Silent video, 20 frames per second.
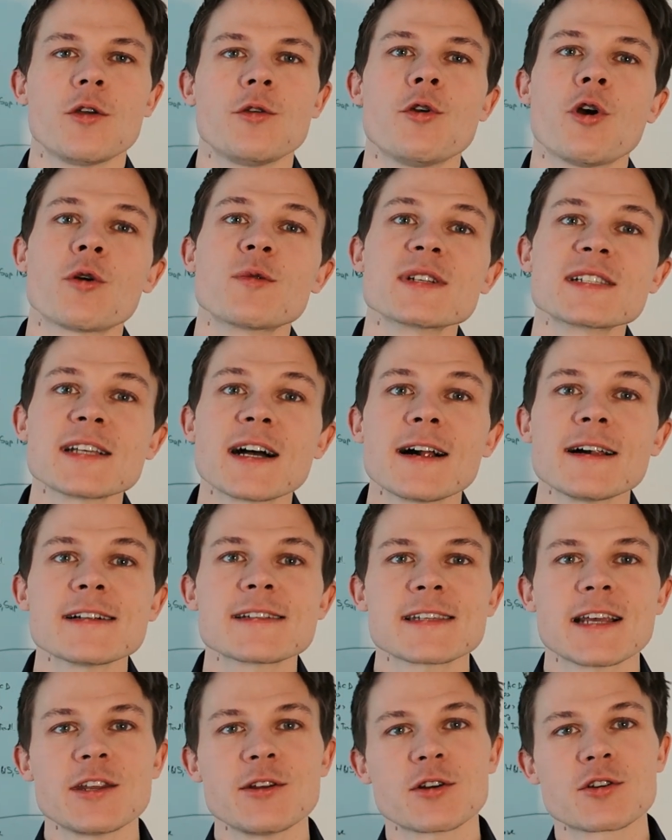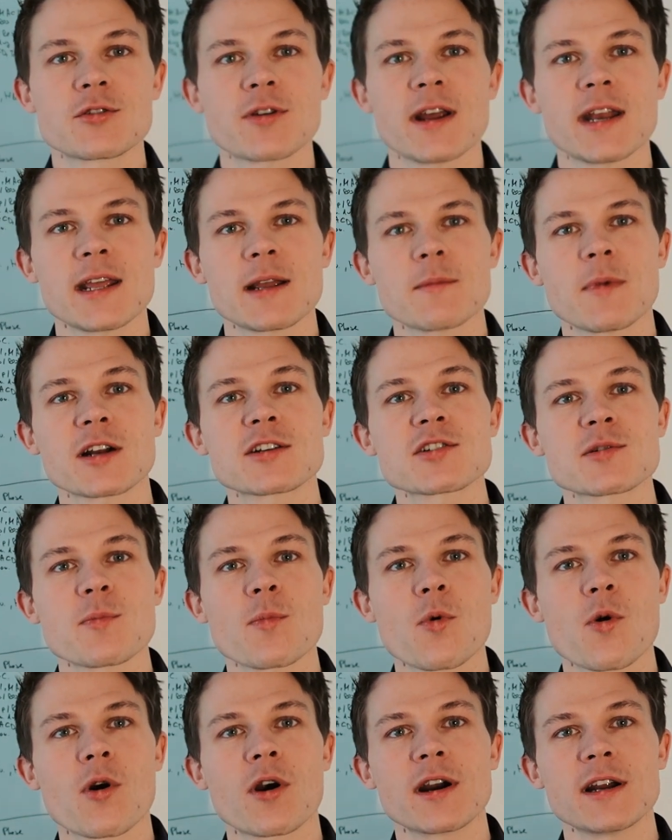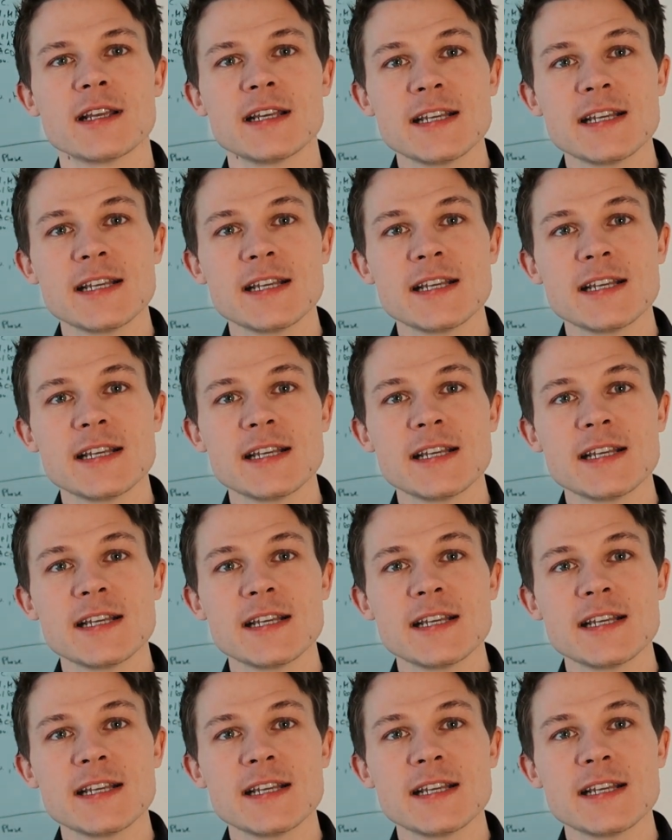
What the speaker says: your results and your trading much more